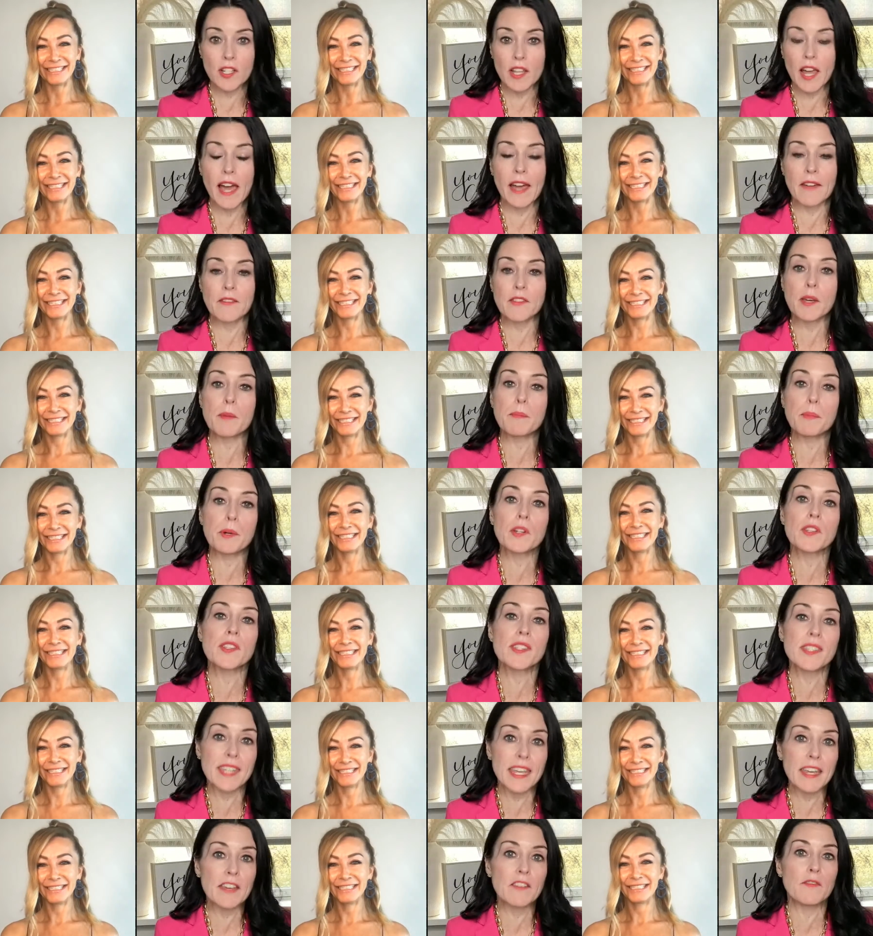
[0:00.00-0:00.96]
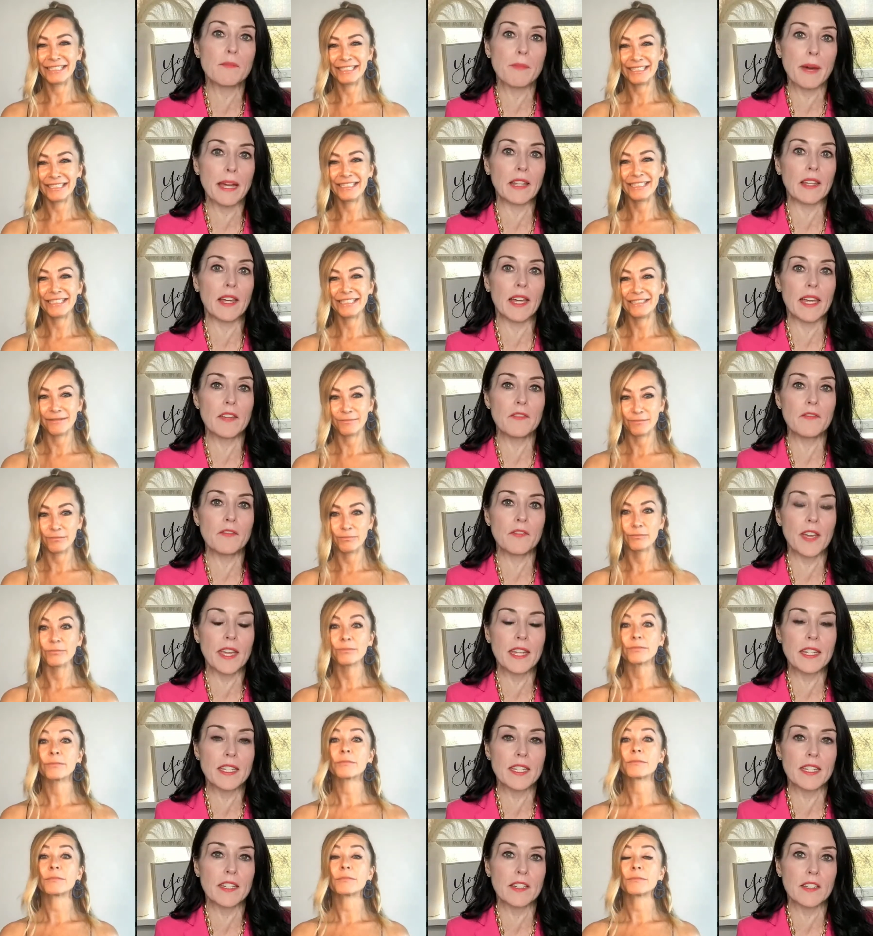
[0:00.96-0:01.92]
Speaker 1: lives. A book saved my life
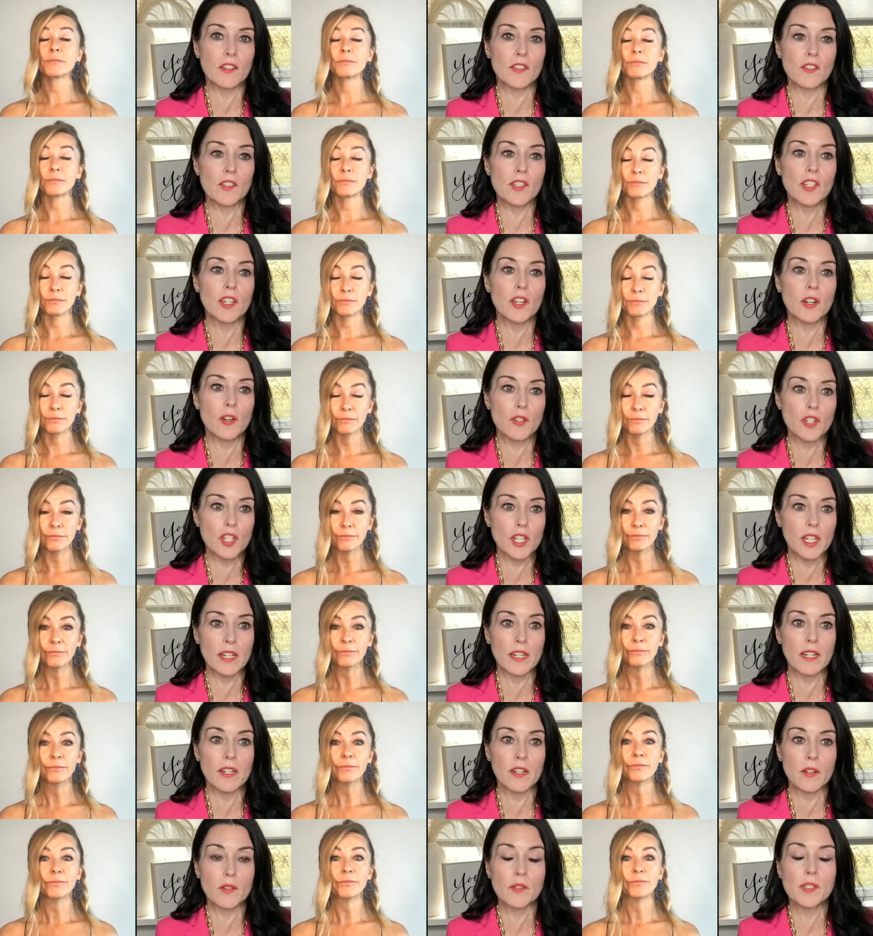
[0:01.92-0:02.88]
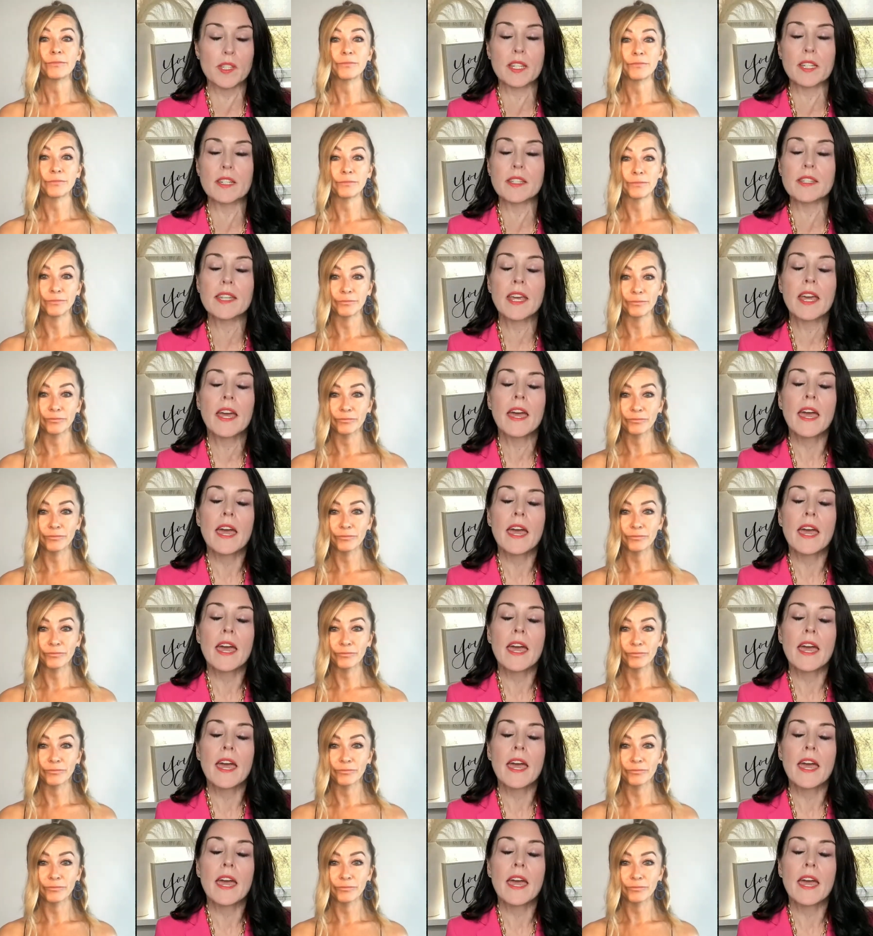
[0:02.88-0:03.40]
18 years ago. Shanda knows this.